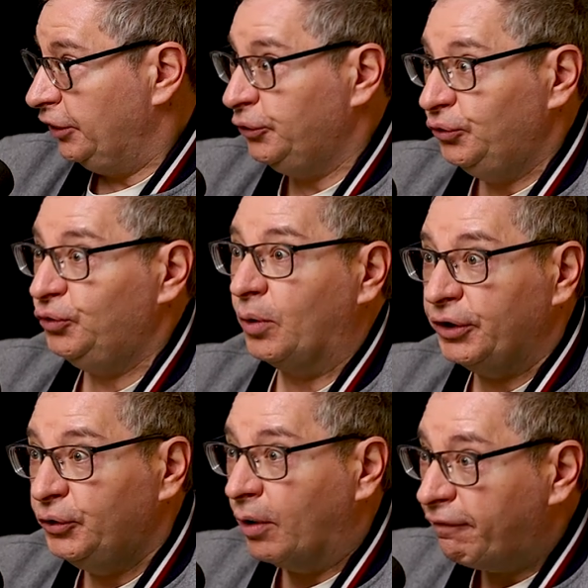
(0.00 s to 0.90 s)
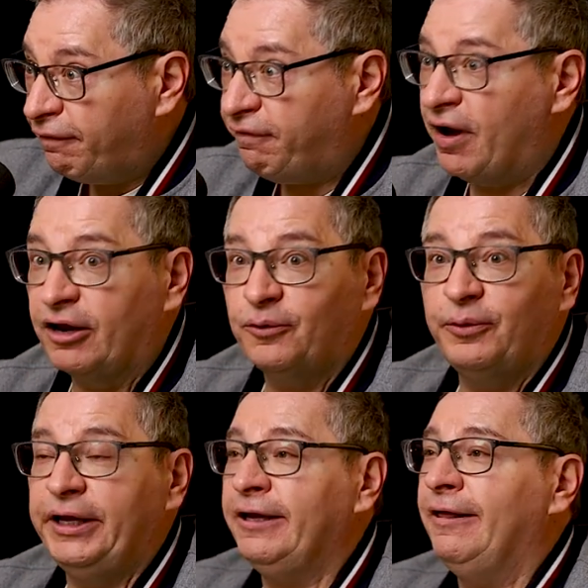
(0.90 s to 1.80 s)
You are
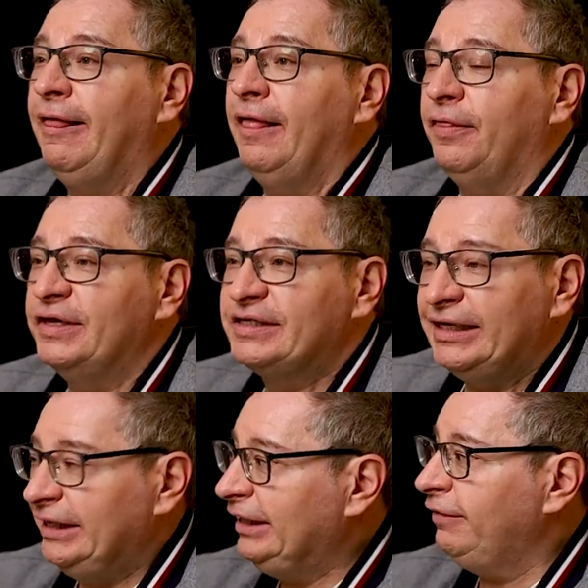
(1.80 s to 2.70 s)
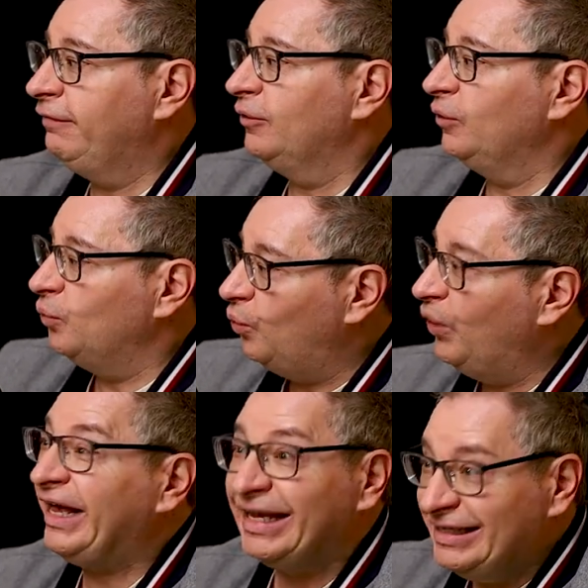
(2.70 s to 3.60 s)
following this evil,
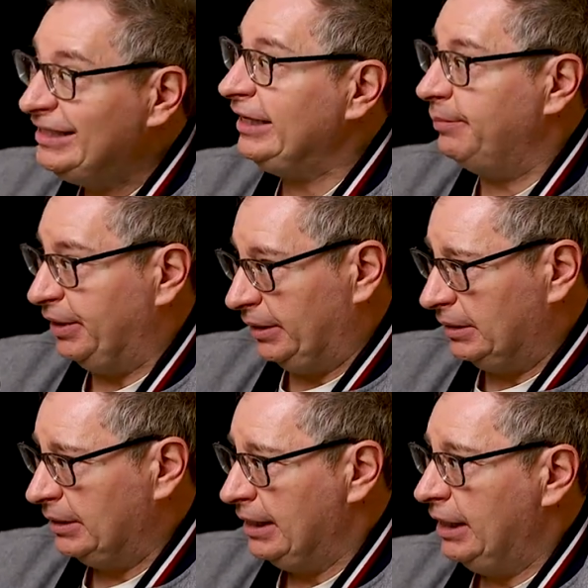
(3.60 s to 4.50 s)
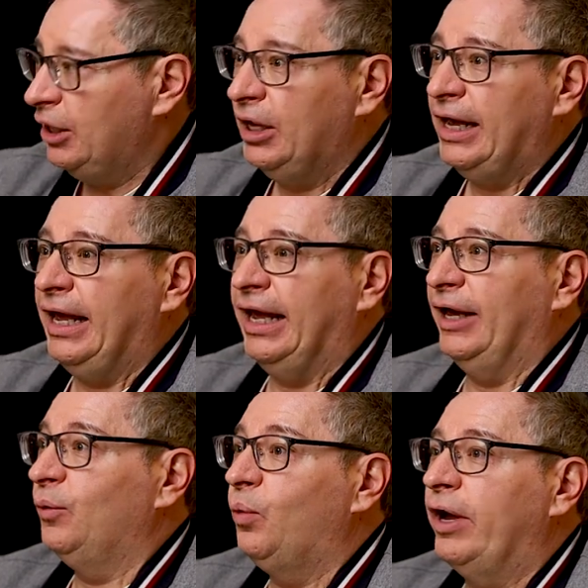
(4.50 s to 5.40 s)
wicked demon.
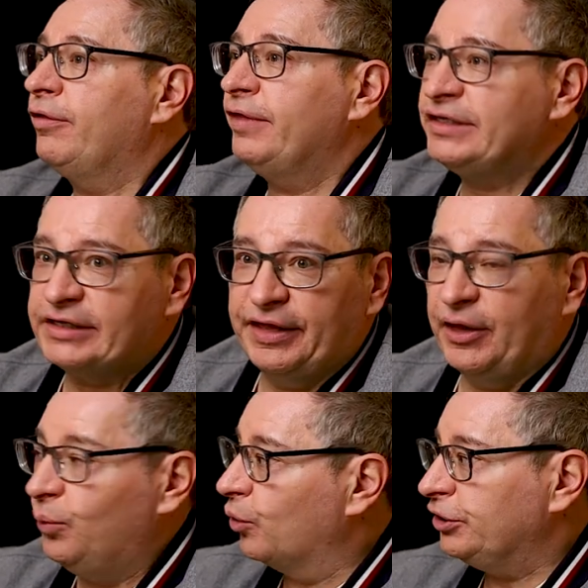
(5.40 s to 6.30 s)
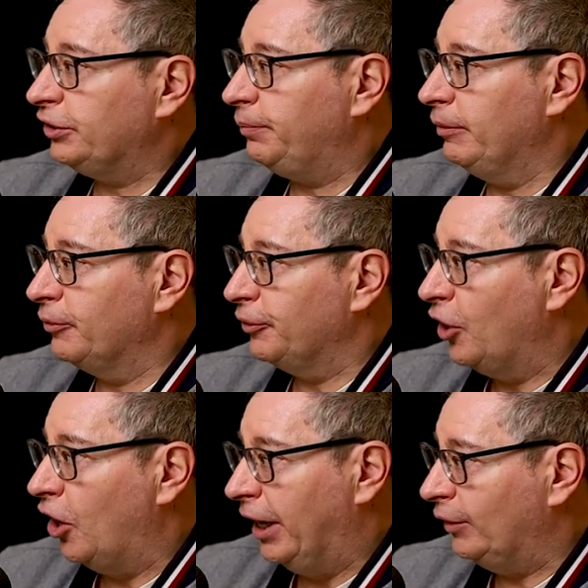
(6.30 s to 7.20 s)
And whether they say they worship him or
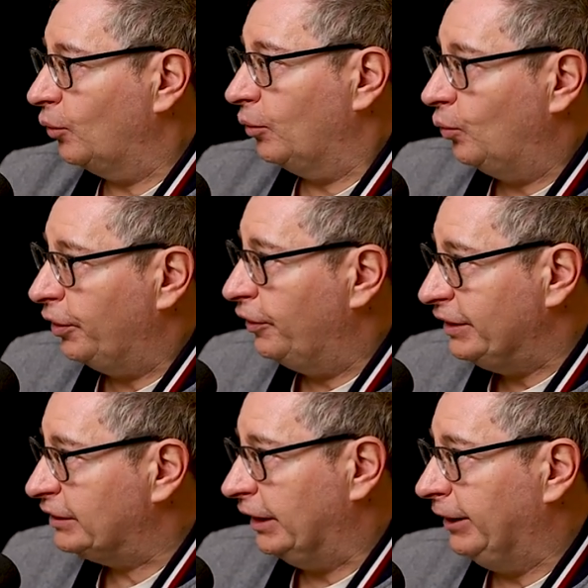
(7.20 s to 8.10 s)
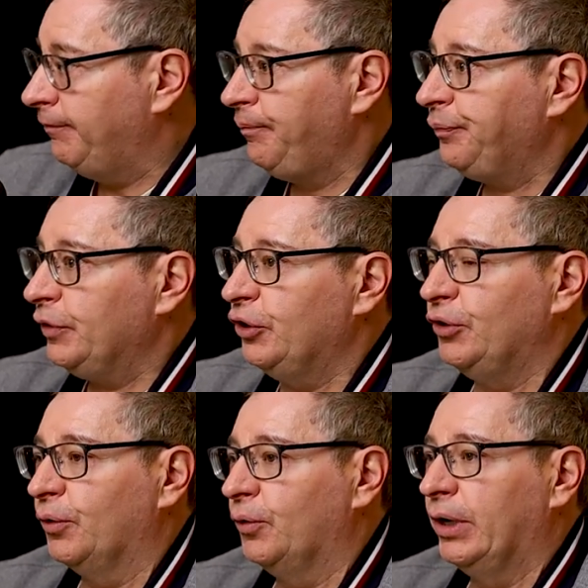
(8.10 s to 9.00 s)
not, or whether they say, you
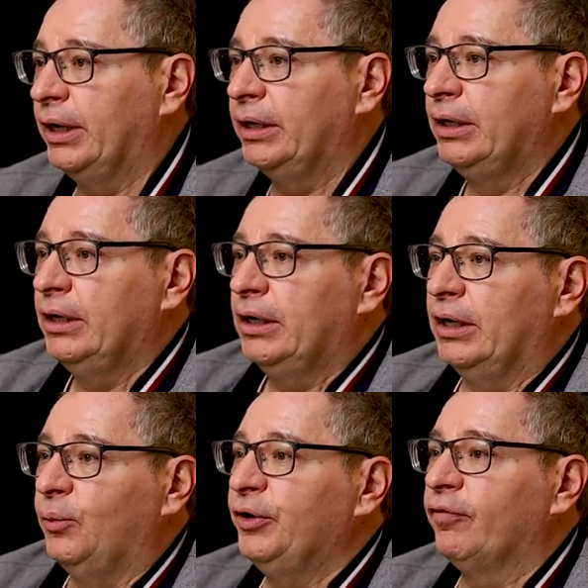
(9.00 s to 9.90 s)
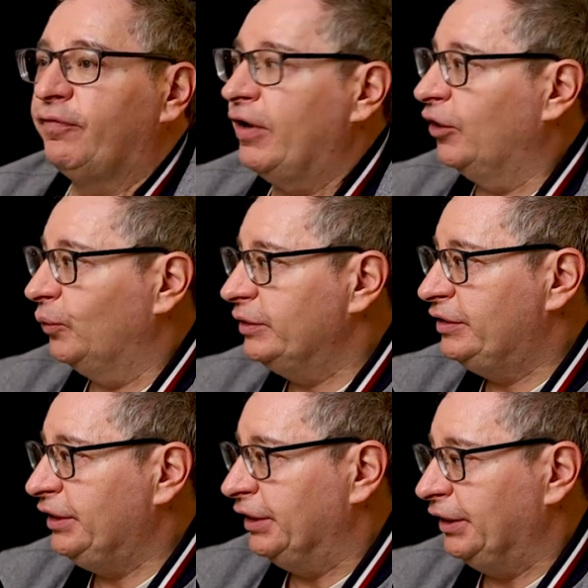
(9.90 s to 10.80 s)
know, we don't follow a
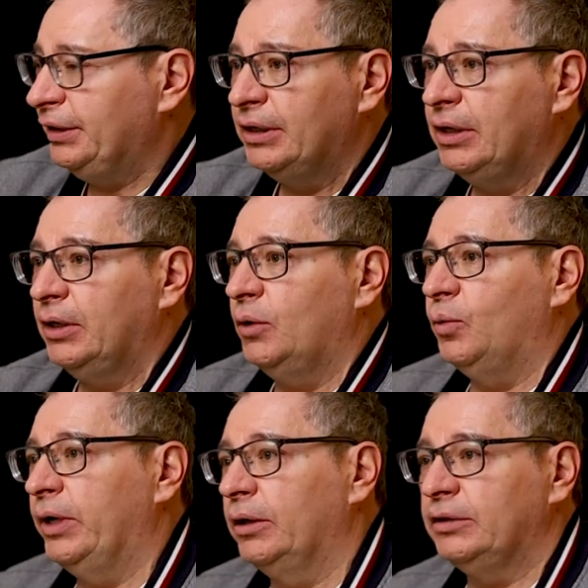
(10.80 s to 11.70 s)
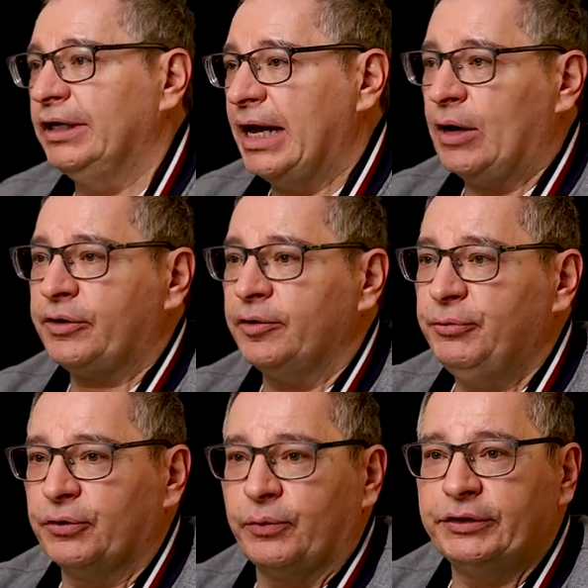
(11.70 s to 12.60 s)
deity, well, then how
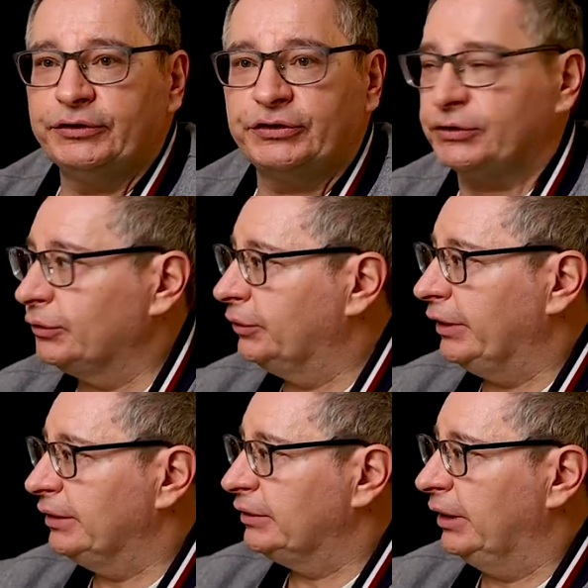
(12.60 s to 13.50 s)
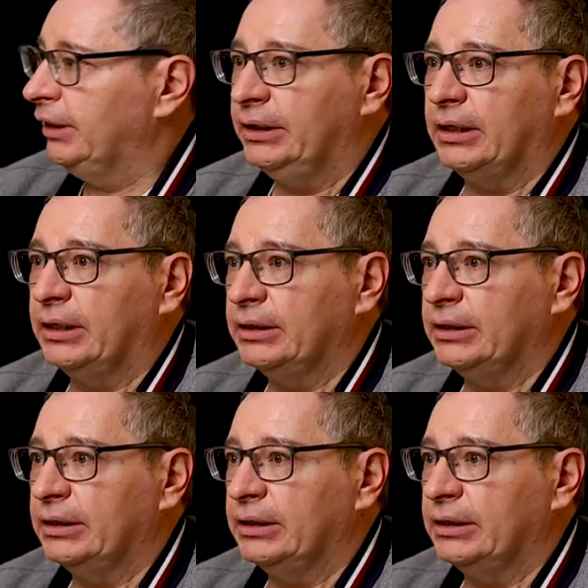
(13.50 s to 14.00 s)
come you're registered as a